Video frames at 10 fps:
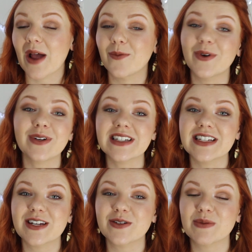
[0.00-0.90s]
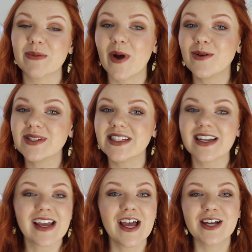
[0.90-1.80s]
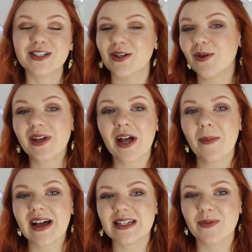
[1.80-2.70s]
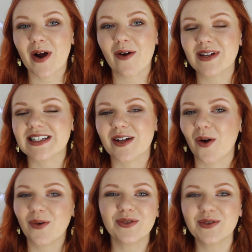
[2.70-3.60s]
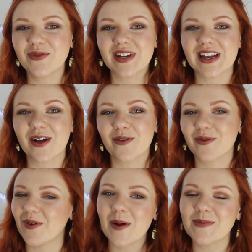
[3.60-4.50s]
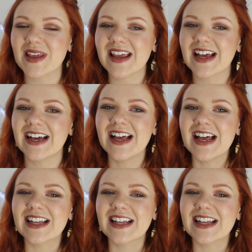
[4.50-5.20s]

I will continue to be posting, so you can come back tomorrow and see a whole new video from me.